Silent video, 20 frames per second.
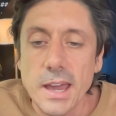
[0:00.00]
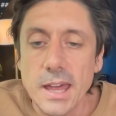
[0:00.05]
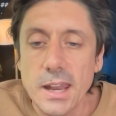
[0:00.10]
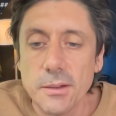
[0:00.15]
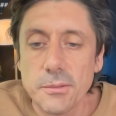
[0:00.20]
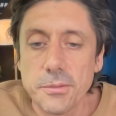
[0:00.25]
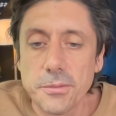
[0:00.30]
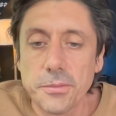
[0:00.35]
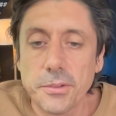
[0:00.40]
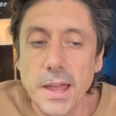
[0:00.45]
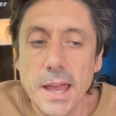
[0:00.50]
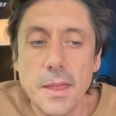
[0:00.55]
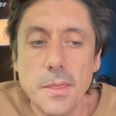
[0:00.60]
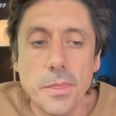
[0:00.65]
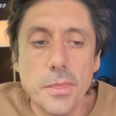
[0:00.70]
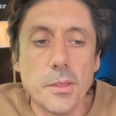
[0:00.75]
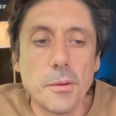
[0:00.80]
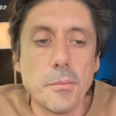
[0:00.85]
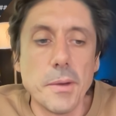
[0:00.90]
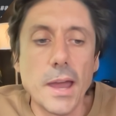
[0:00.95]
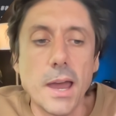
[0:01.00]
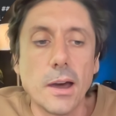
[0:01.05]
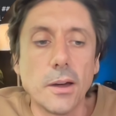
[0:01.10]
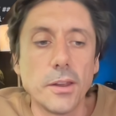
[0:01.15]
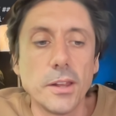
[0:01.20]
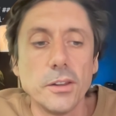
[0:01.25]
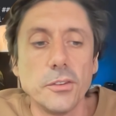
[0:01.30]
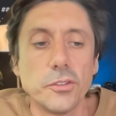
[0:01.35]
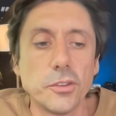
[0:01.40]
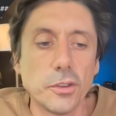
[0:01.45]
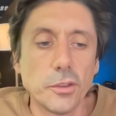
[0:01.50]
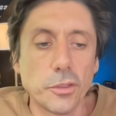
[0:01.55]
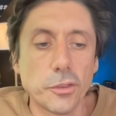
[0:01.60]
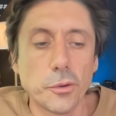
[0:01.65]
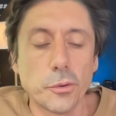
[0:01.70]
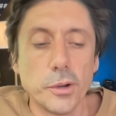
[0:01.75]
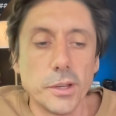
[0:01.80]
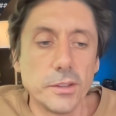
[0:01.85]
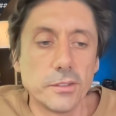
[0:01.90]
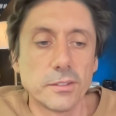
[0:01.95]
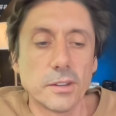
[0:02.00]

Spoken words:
and I've flattened them out into 3